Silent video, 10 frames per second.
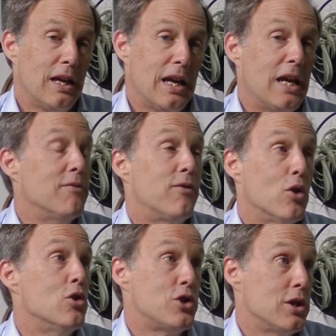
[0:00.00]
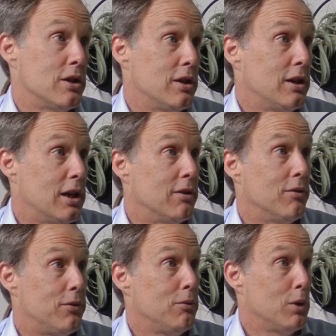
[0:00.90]
version
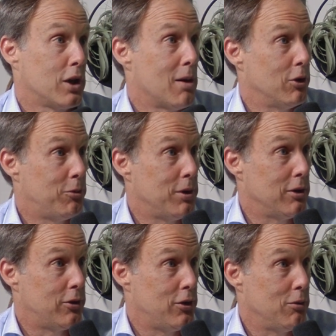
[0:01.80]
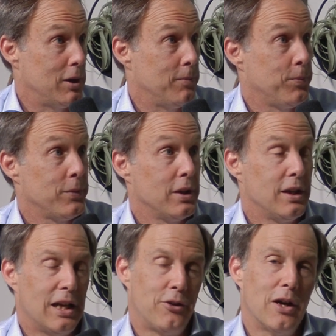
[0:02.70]
of what CommonSpirit's doing.
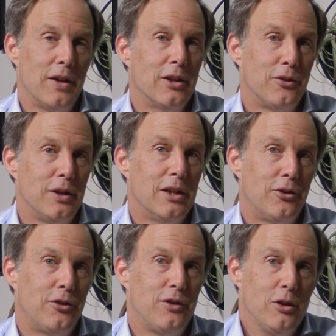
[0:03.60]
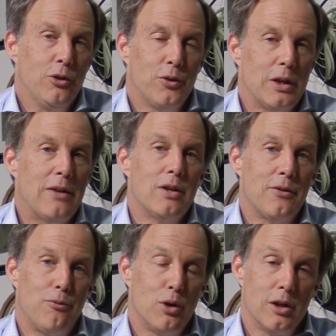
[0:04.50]
And so I think it's useful, even
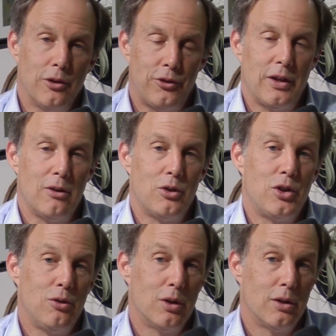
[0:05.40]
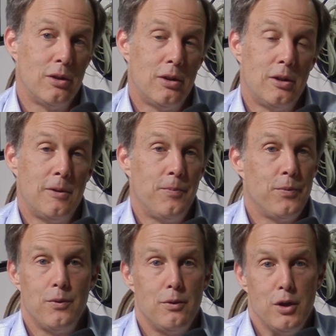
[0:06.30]
if we're going to sell to
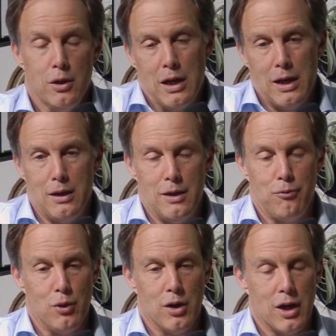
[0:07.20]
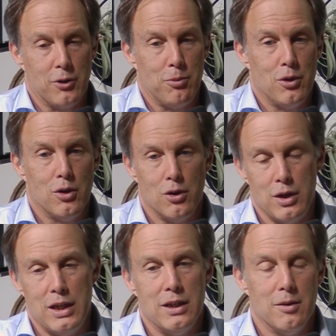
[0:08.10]
if we're an entrepreneur
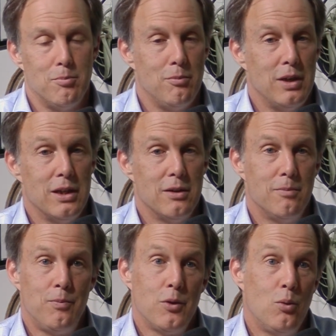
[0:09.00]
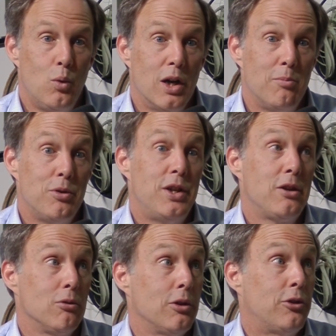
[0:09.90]
in one
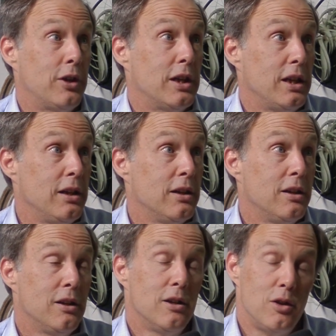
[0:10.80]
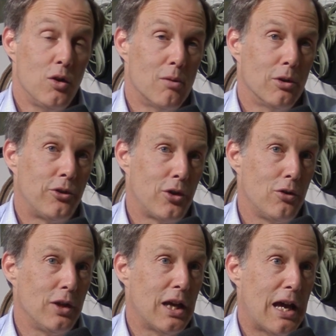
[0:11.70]
particular city, you almost
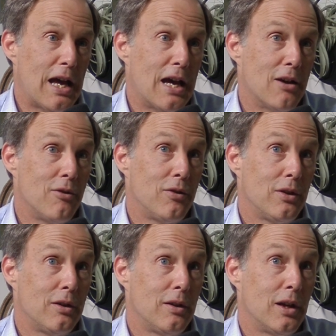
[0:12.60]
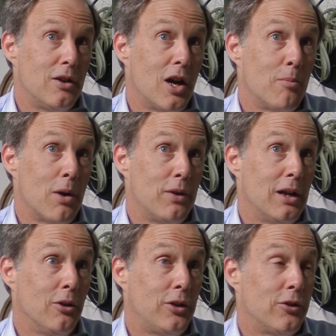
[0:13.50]
certainly have a nonprofit
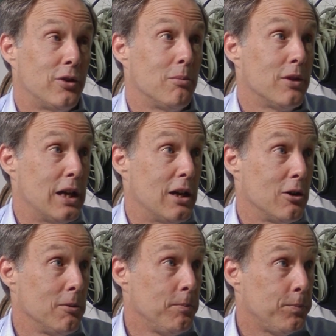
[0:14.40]
health system there.